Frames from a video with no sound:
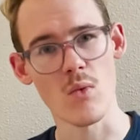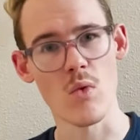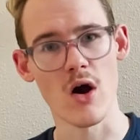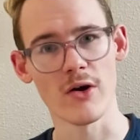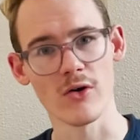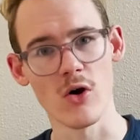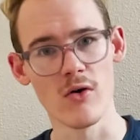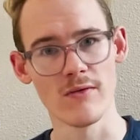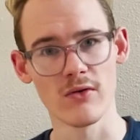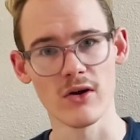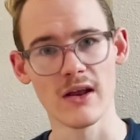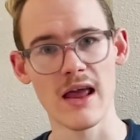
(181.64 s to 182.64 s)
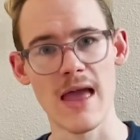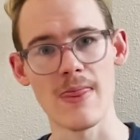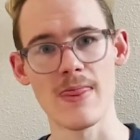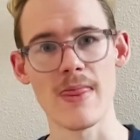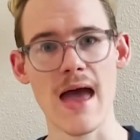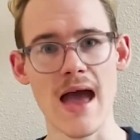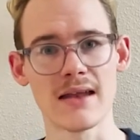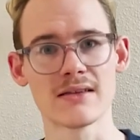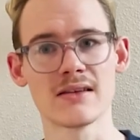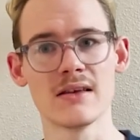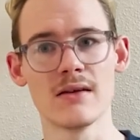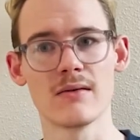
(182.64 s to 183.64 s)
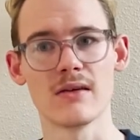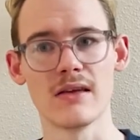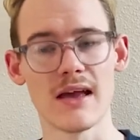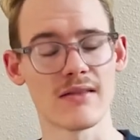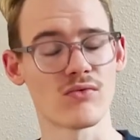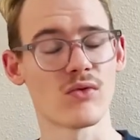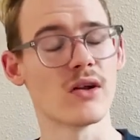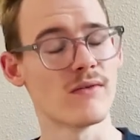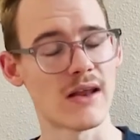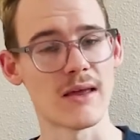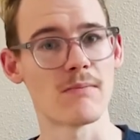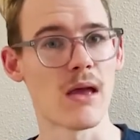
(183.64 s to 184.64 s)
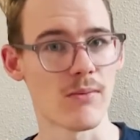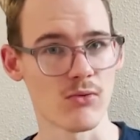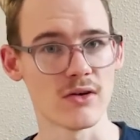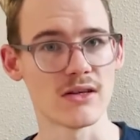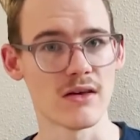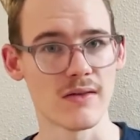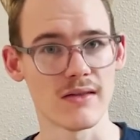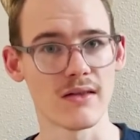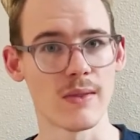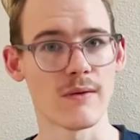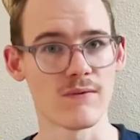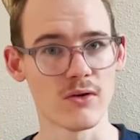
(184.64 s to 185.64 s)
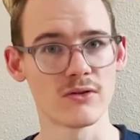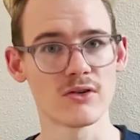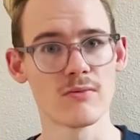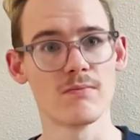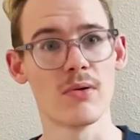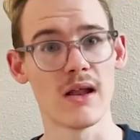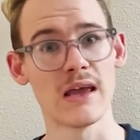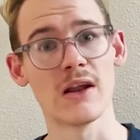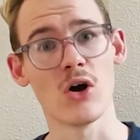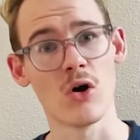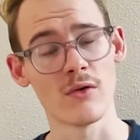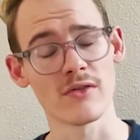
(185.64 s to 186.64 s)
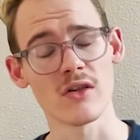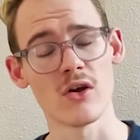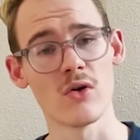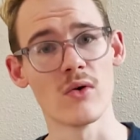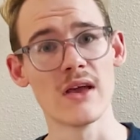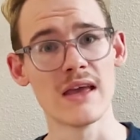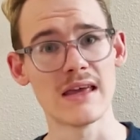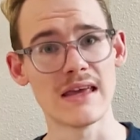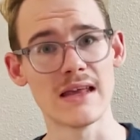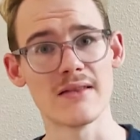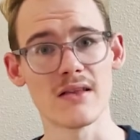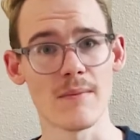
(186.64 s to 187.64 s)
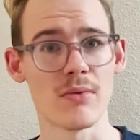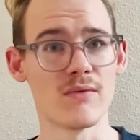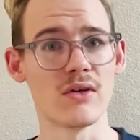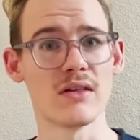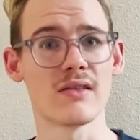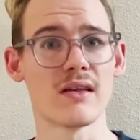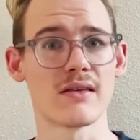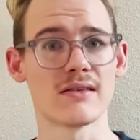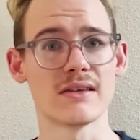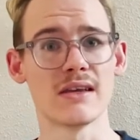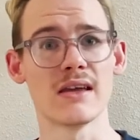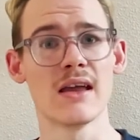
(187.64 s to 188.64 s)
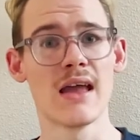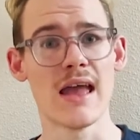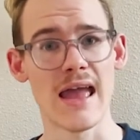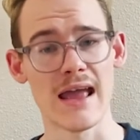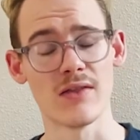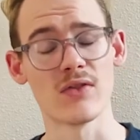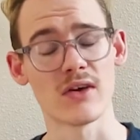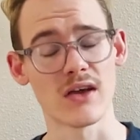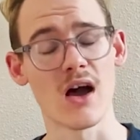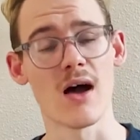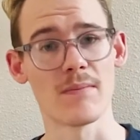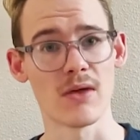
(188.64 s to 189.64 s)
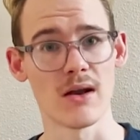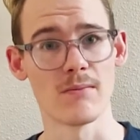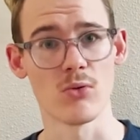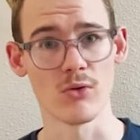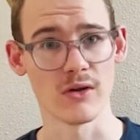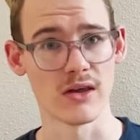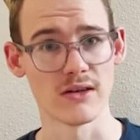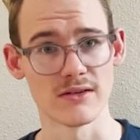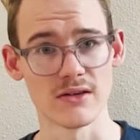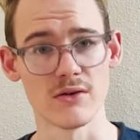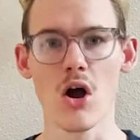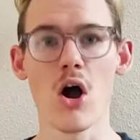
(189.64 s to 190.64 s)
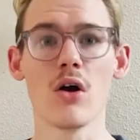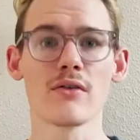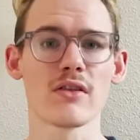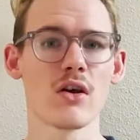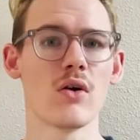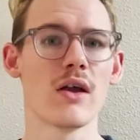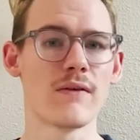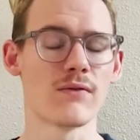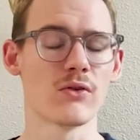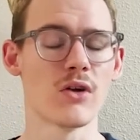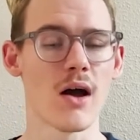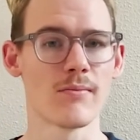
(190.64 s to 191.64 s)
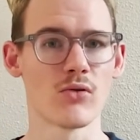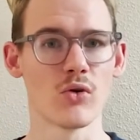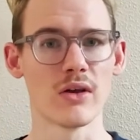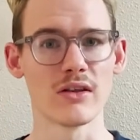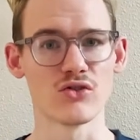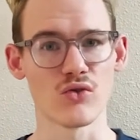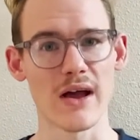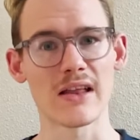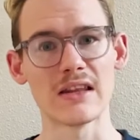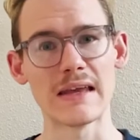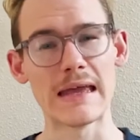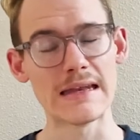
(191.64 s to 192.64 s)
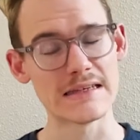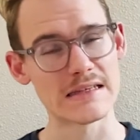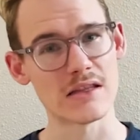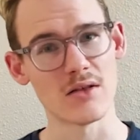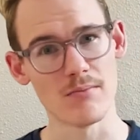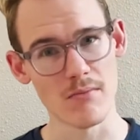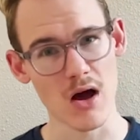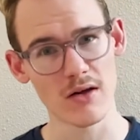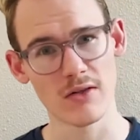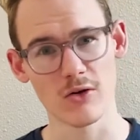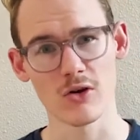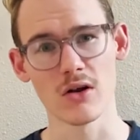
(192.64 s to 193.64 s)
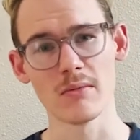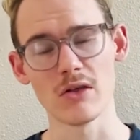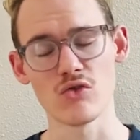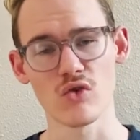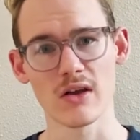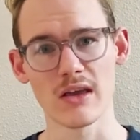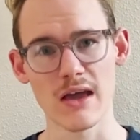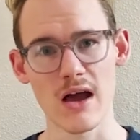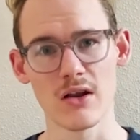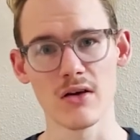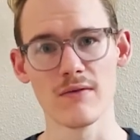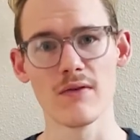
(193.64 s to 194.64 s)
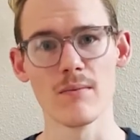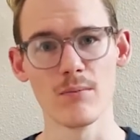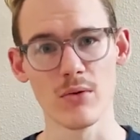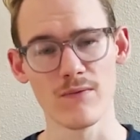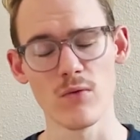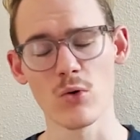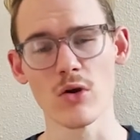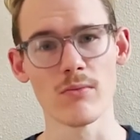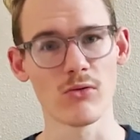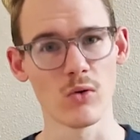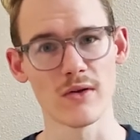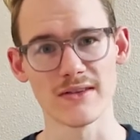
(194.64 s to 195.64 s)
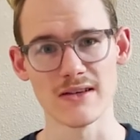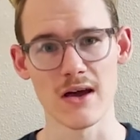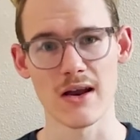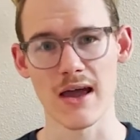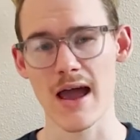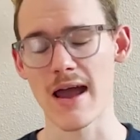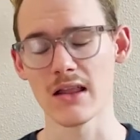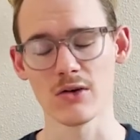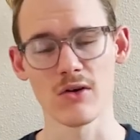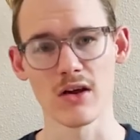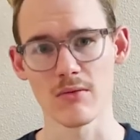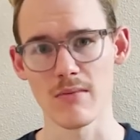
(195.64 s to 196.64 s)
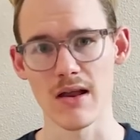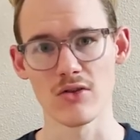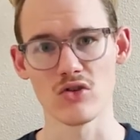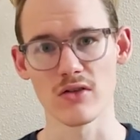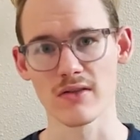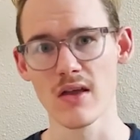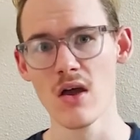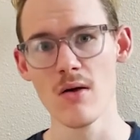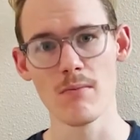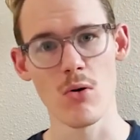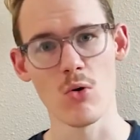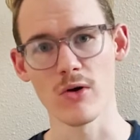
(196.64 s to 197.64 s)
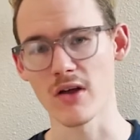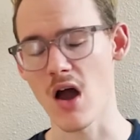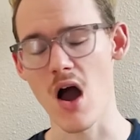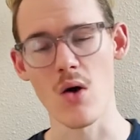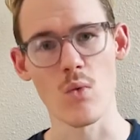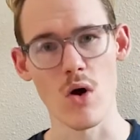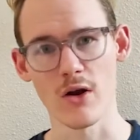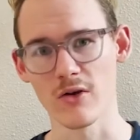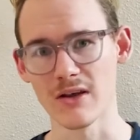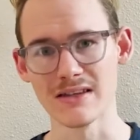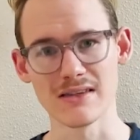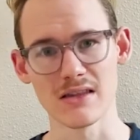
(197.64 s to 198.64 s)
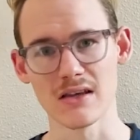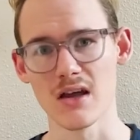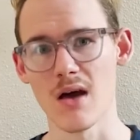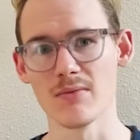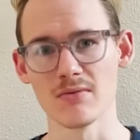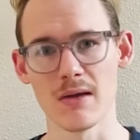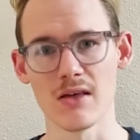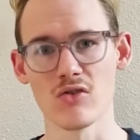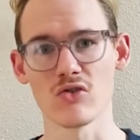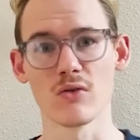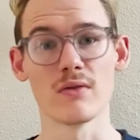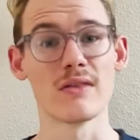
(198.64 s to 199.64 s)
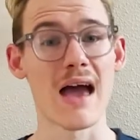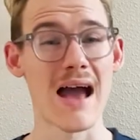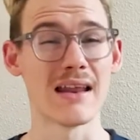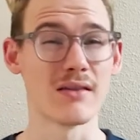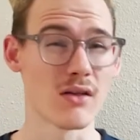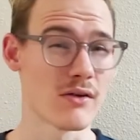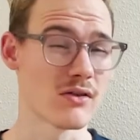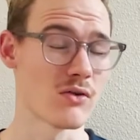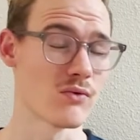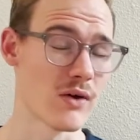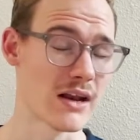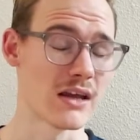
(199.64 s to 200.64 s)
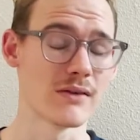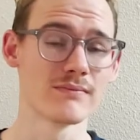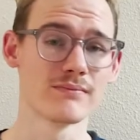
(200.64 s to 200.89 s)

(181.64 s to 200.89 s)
water over it, and that gets rid of any papery taste that's in the filter, but it also heats up the V60 and the cup that I'm pouring into. Also, if you're not brewing directly into the mug that you're going to be drinking out of, before your brew is done, I highly recommend just pouring hot water into the cup to making sure that is also ready.